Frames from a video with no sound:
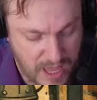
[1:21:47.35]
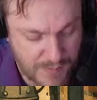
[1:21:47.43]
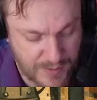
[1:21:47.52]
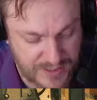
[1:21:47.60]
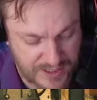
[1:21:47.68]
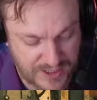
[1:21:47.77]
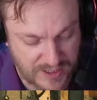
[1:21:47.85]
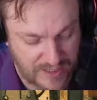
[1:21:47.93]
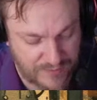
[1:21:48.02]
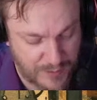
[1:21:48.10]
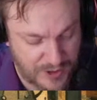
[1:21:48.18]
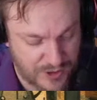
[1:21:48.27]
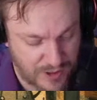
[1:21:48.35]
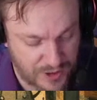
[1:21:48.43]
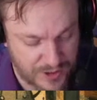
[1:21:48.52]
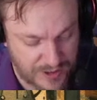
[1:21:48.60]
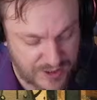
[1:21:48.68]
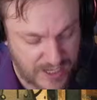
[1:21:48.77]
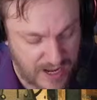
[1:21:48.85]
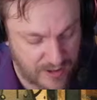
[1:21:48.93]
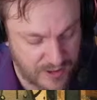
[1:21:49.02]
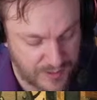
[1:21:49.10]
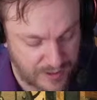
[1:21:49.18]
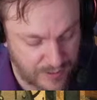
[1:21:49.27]
but they still have to be structurally
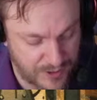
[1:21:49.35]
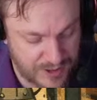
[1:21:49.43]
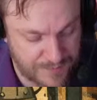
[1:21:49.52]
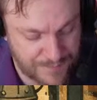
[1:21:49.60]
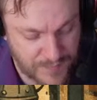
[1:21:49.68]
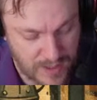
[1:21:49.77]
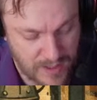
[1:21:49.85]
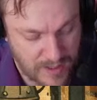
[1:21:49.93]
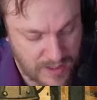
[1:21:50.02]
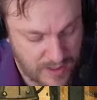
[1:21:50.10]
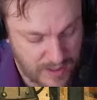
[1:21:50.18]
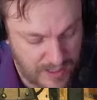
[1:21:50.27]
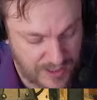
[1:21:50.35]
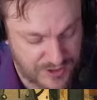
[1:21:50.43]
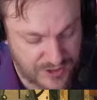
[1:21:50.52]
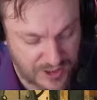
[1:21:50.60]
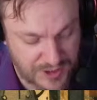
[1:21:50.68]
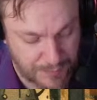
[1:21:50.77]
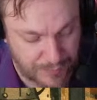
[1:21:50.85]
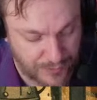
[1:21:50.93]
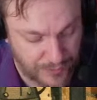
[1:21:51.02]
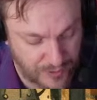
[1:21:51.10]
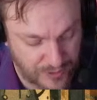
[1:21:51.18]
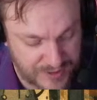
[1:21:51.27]
sound to use them. It's such a
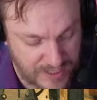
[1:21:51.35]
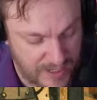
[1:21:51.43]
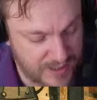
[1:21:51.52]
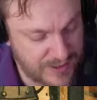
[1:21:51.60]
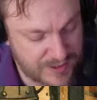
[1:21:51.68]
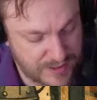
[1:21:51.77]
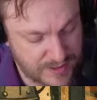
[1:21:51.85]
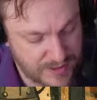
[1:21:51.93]
brutal test.